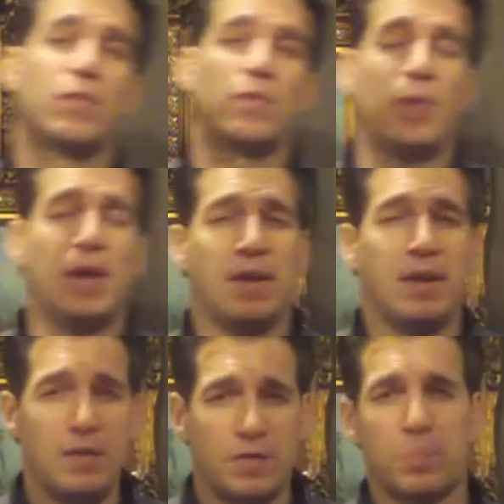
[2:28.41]
So the way
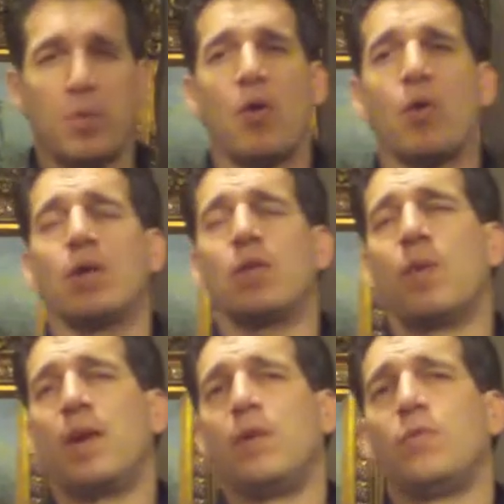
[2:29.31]
he spoke and the
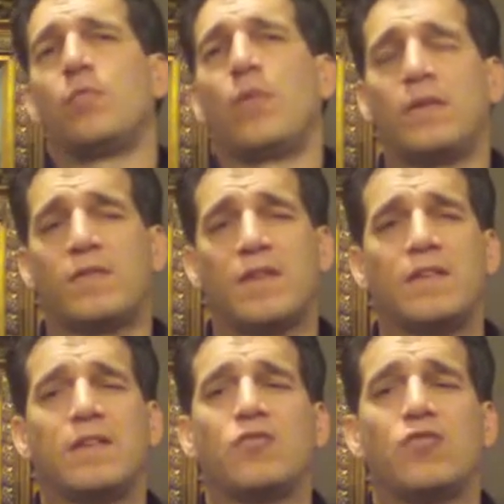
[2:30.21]
way he would write
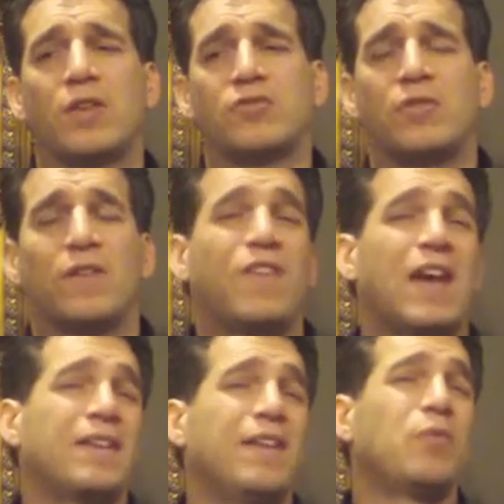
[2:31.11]
sentence structure, and the
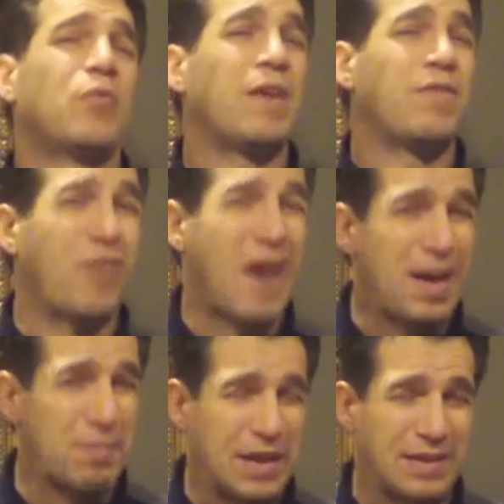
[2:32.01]
fact that he would write
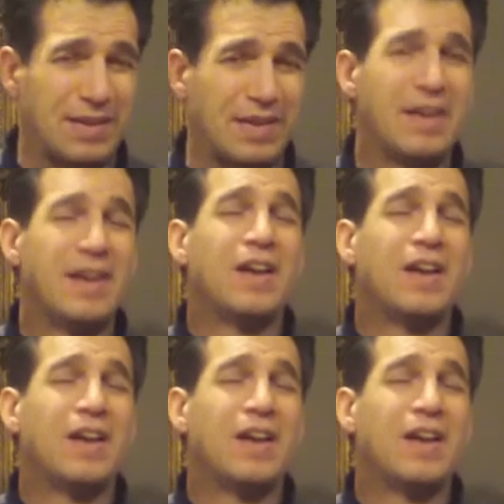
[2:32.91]
fragmented